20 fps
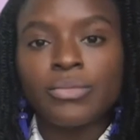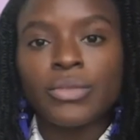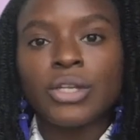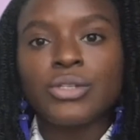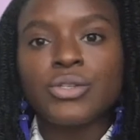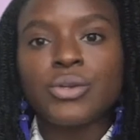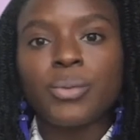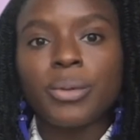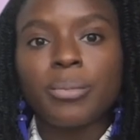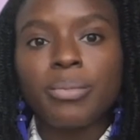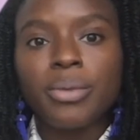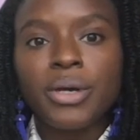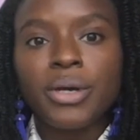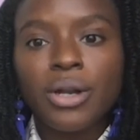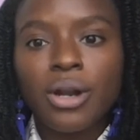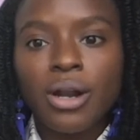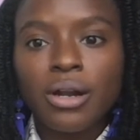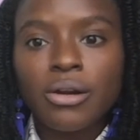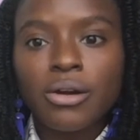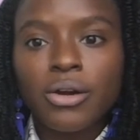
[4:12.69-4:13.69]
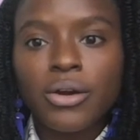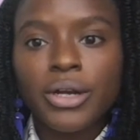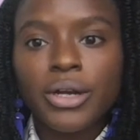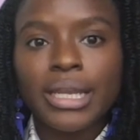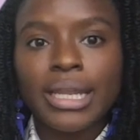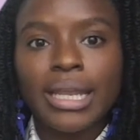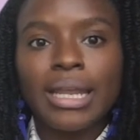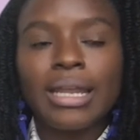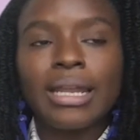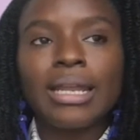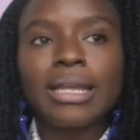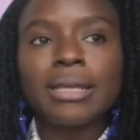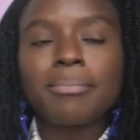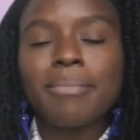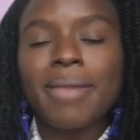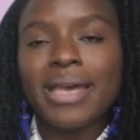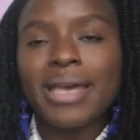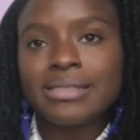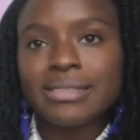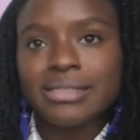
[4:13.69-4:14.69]
So we put our organic
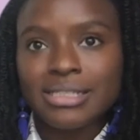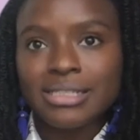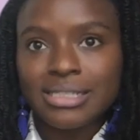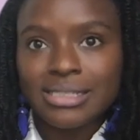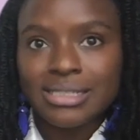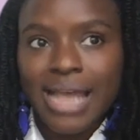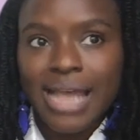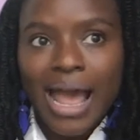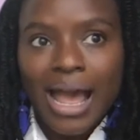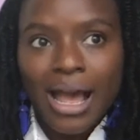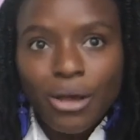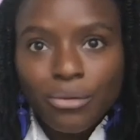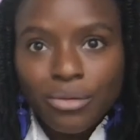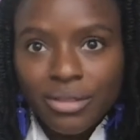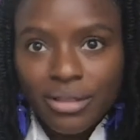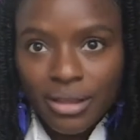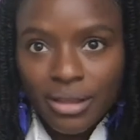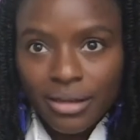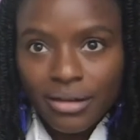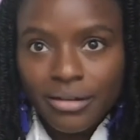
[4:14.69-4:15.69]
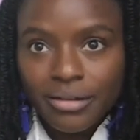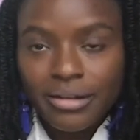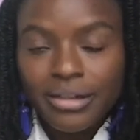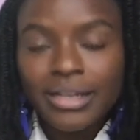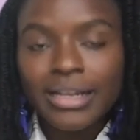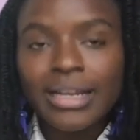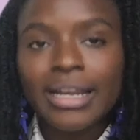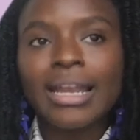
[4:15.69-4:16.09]
messages out there,